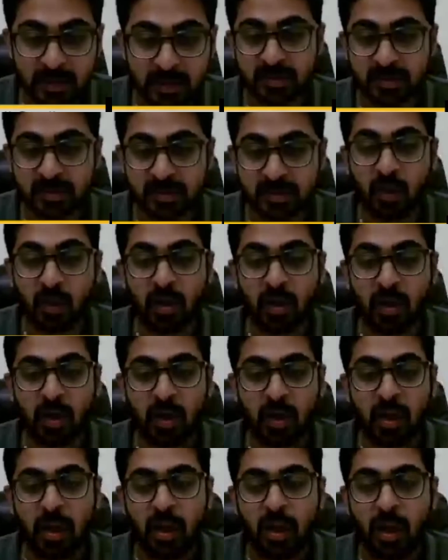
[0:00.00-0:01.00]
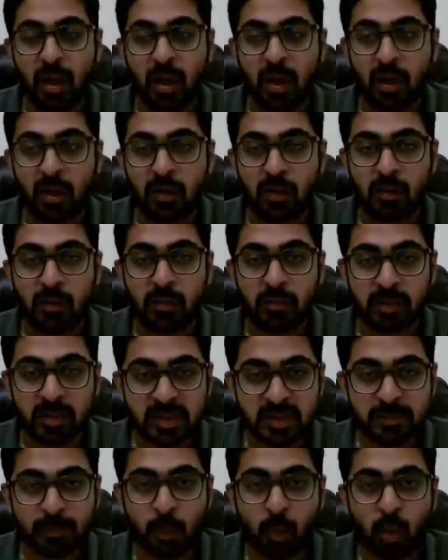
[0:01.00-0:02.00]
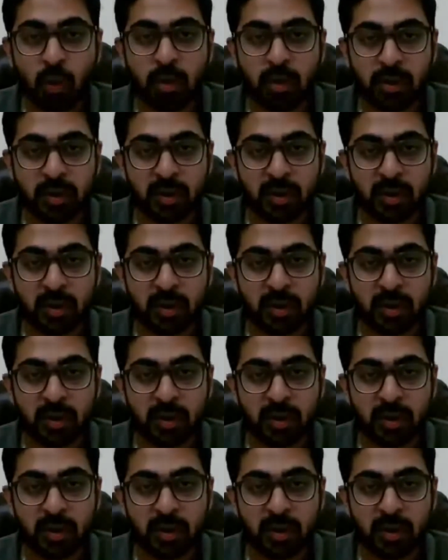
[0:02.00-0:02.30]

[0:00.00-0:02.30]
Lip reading: saw, which spoke